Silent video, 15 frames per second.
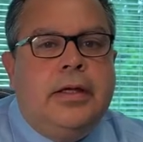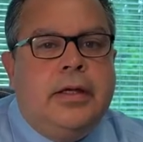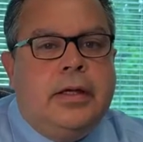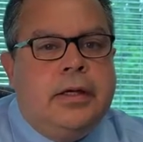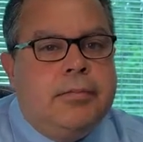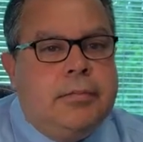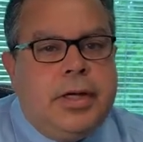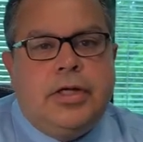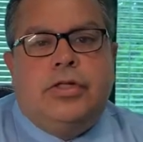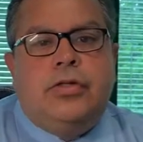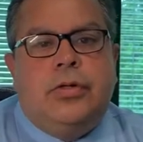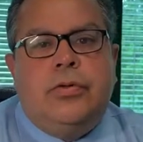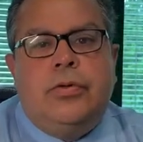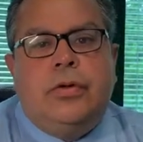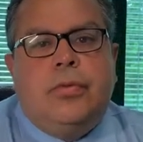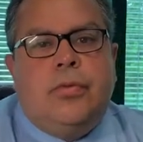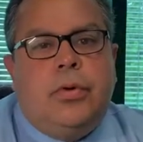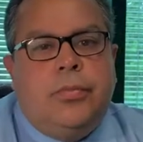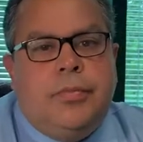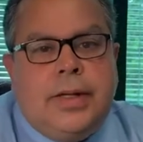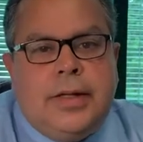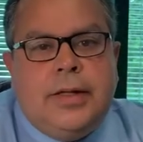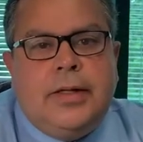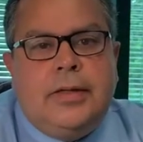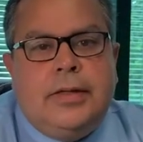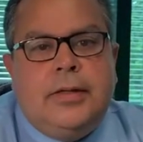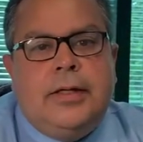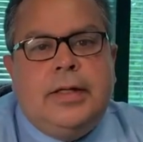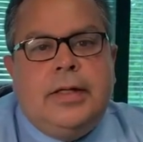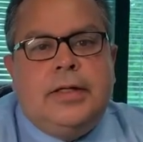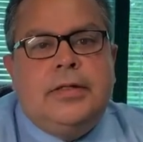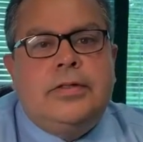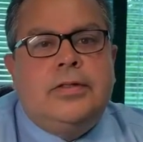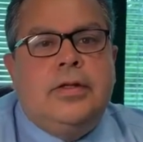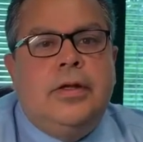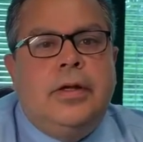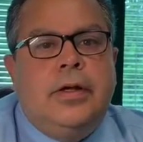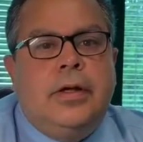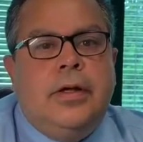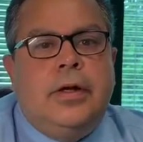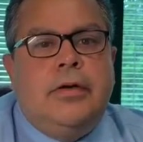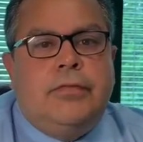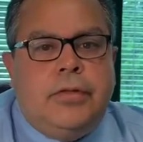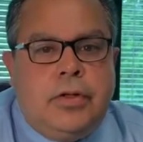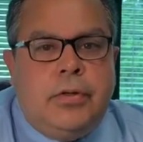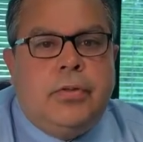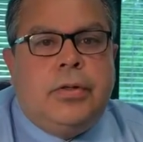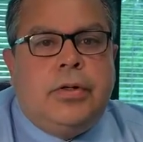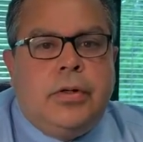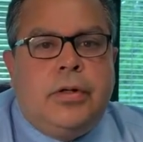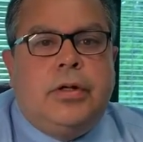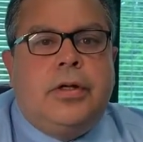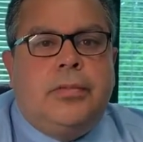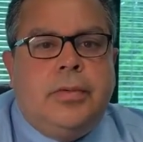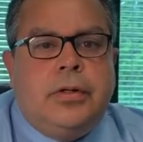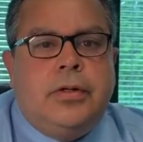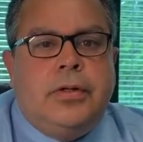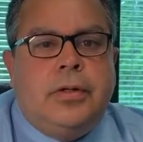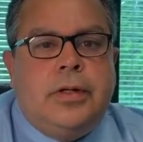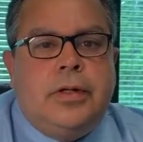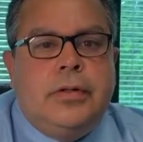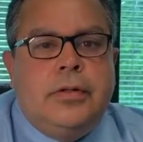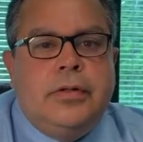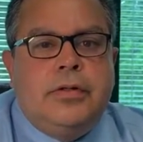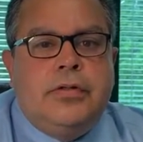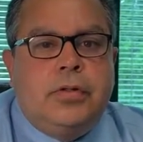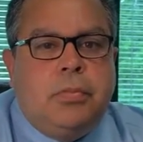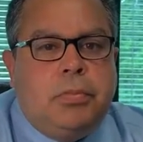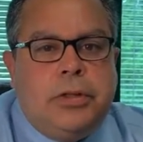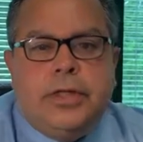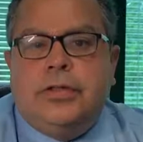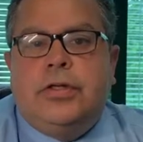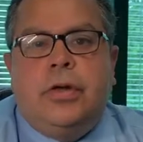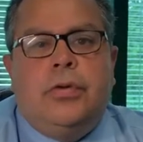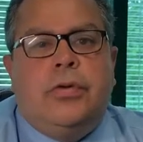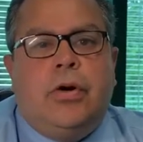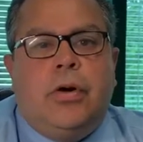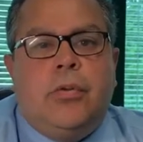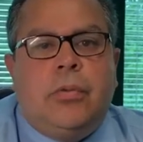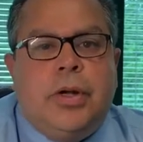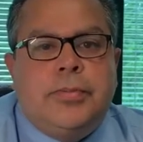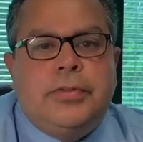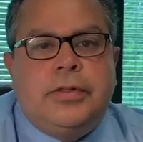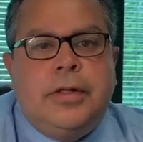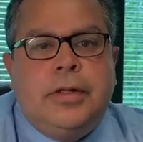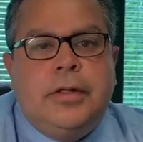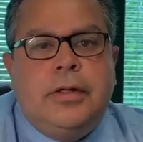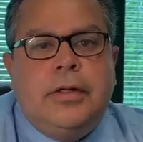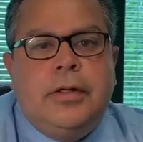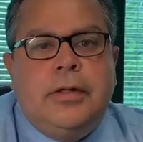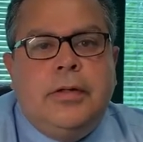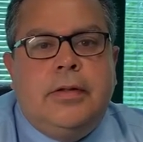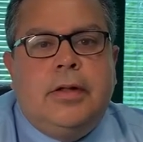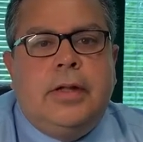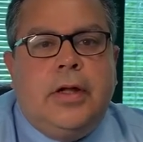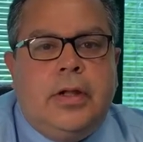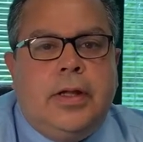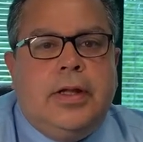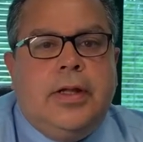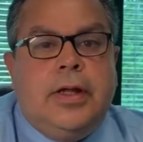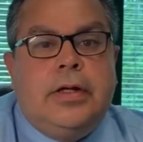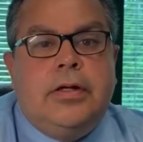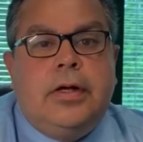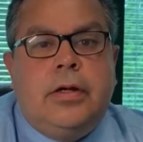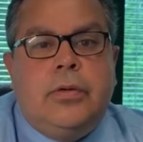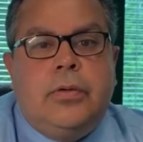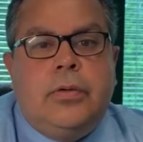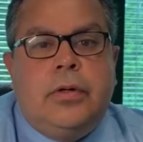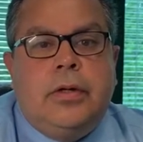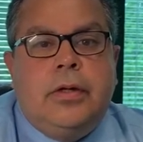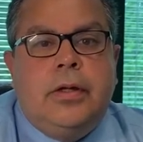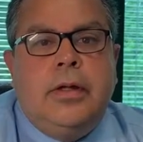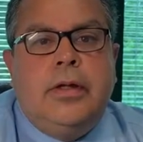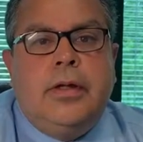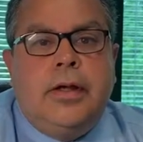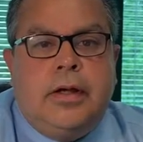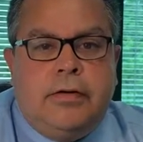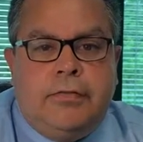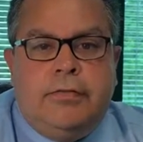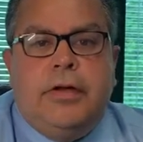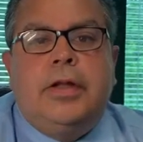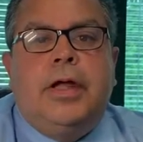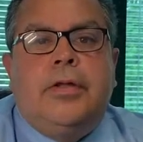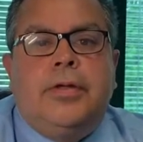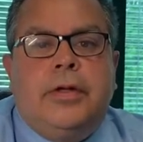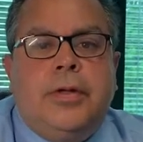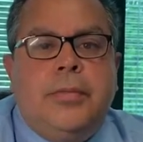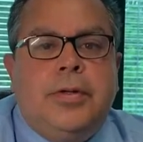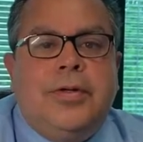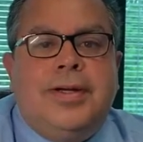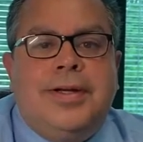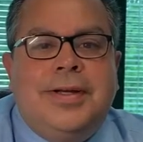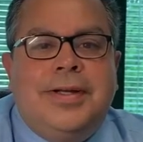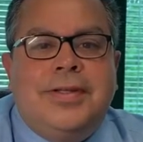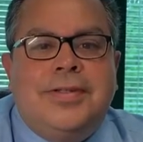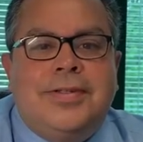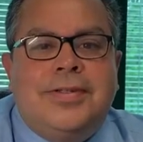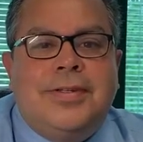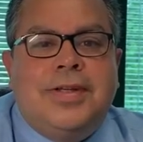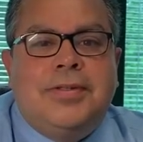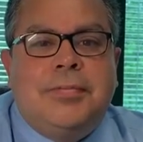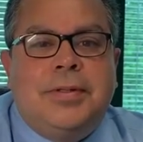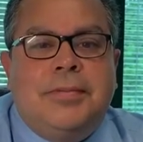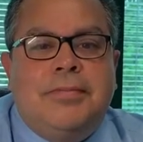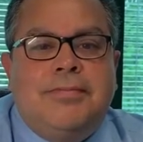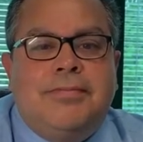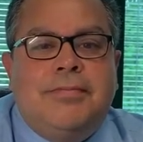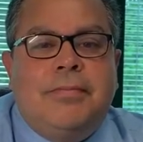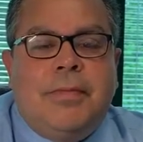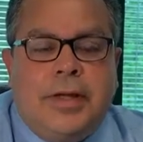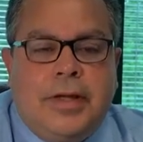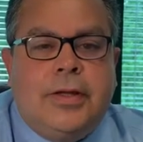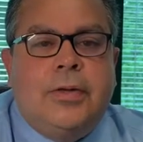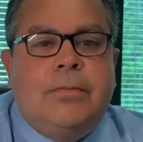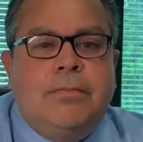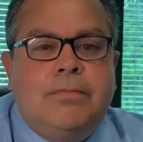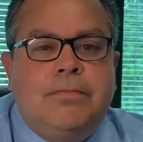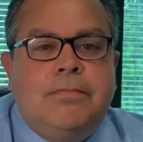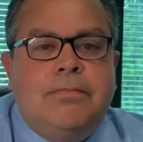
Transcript: can make sure that we're meeting the needs of you and our community. So please go to our website, thelaa.org, and fill out the community needs assessment. Thank you.